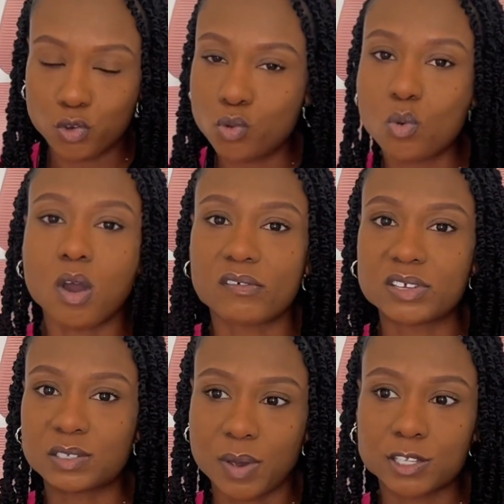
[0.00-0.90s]
you are
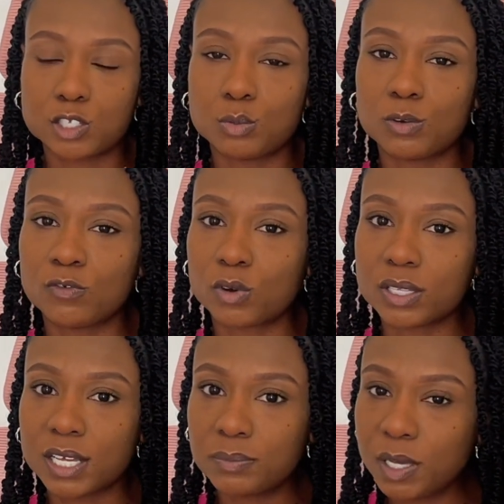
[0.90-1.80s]
responsible for
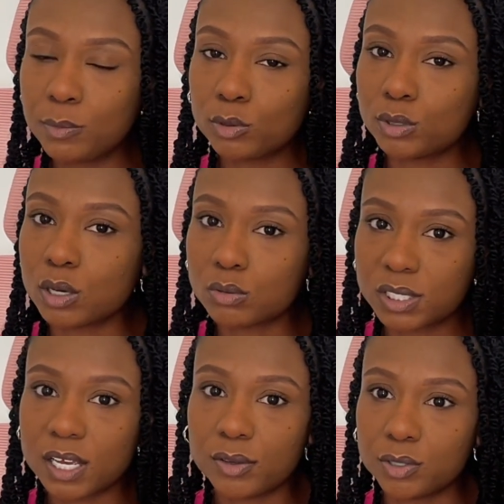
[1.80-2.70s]
that people don't
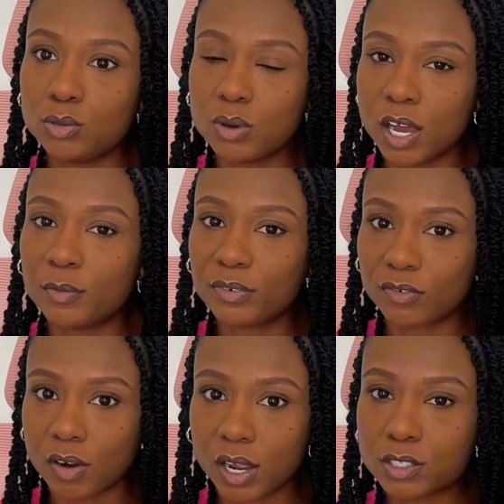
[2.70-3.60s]
tell you up front.